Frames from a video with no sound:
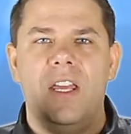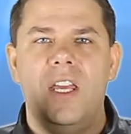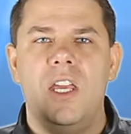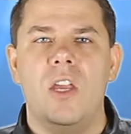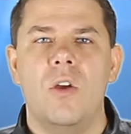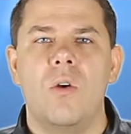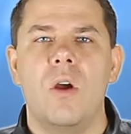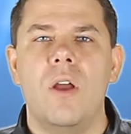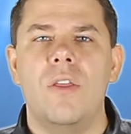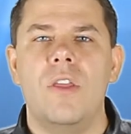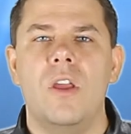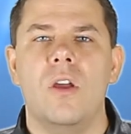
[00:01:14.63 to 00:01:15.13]

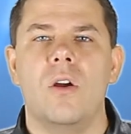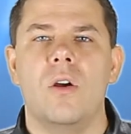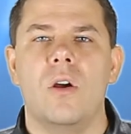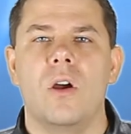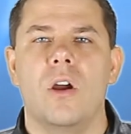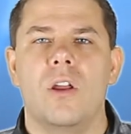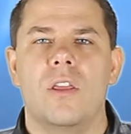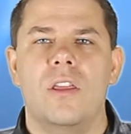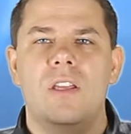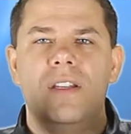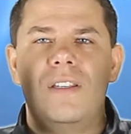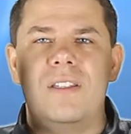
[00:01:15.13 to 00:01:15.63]
here on the
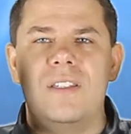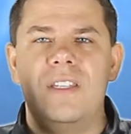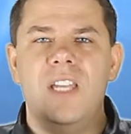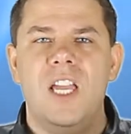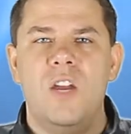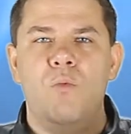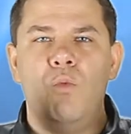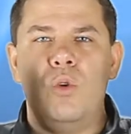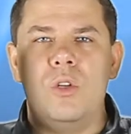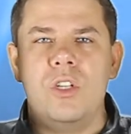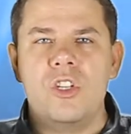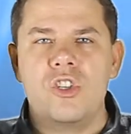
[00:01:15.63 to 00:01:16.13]
earth,
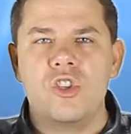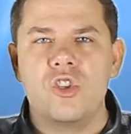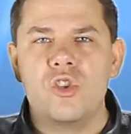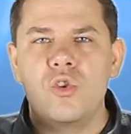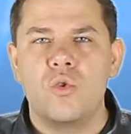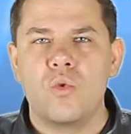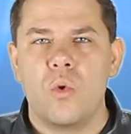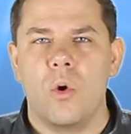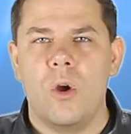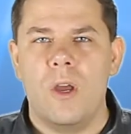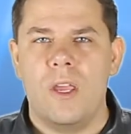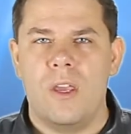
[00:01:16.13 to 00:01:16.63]
sin will
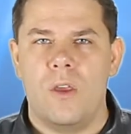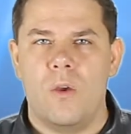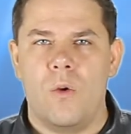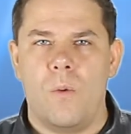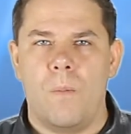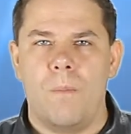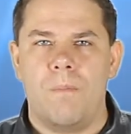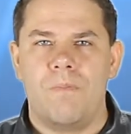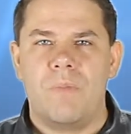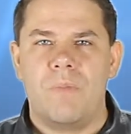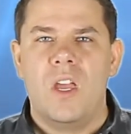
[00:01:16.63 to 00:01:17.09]
destroy you.